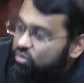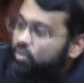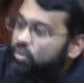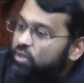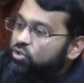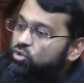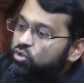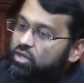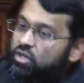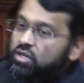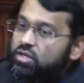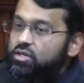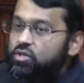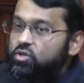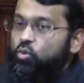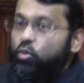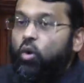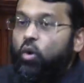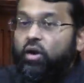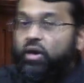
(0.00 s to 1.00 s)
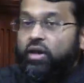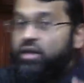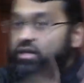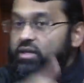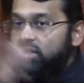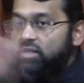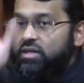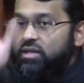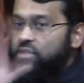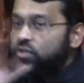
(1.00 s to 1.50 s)
But you can just walk in and
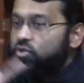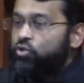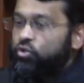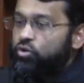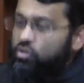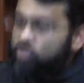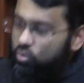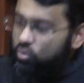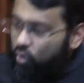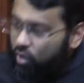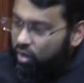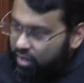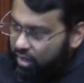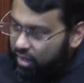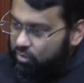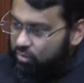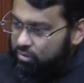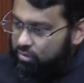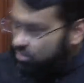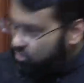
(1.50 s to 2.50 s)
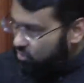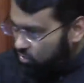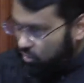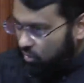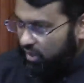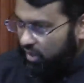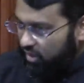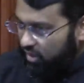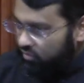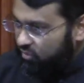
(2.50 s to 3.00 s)
see the church and walk out. There's no
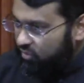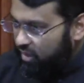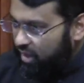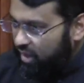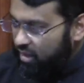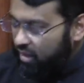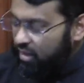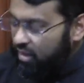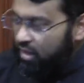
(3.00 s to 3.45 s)
line for that.